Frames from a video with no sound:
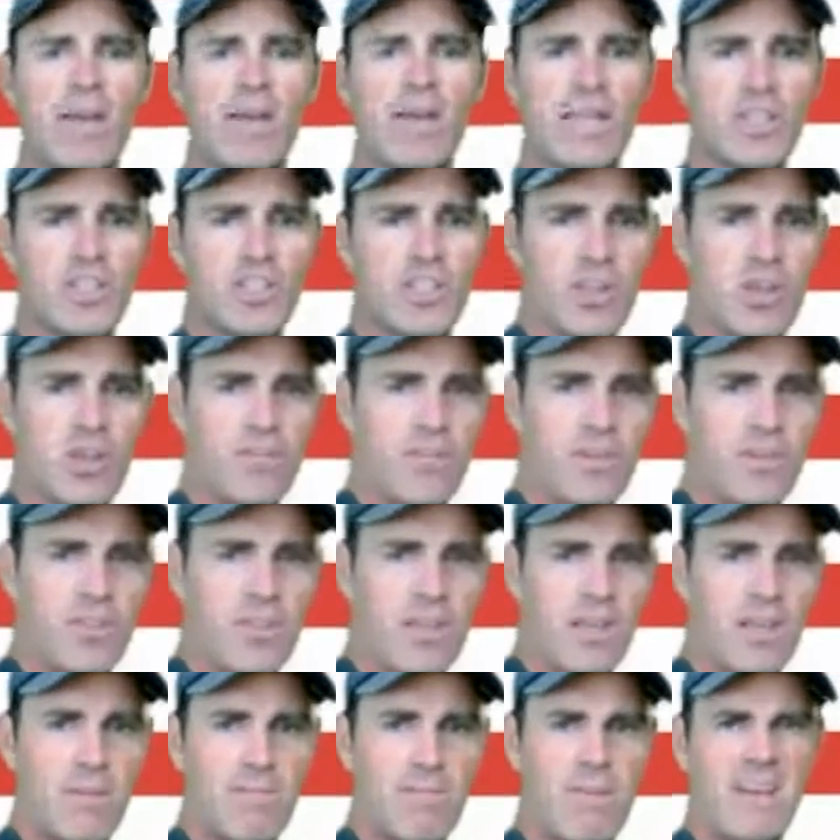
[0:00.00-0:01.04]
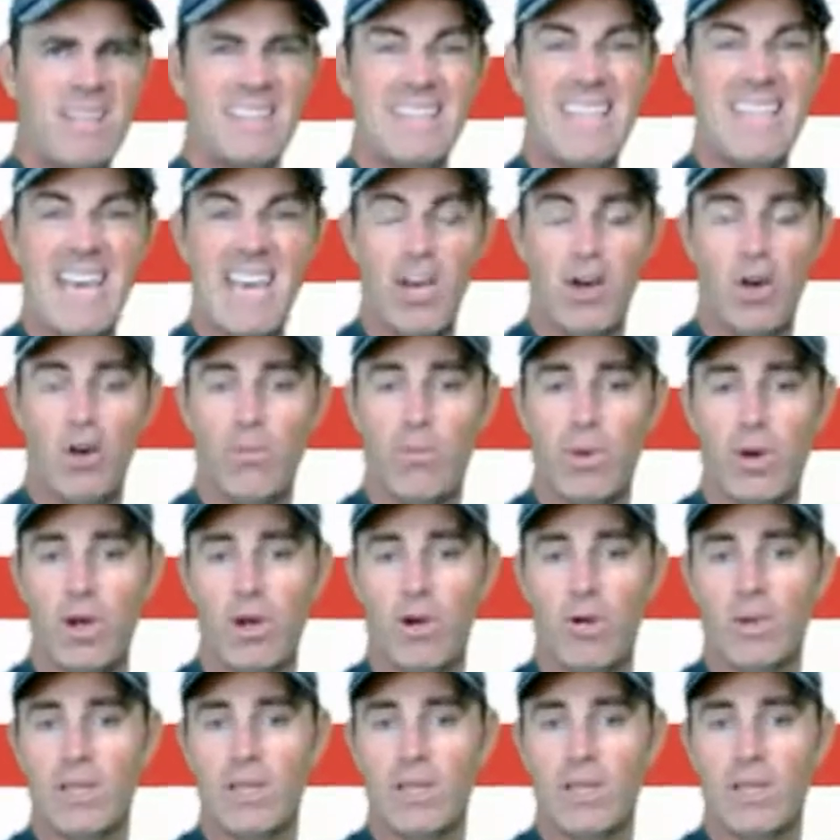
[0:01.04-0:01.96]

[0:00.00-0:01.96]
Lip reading: And so if you think about the elbow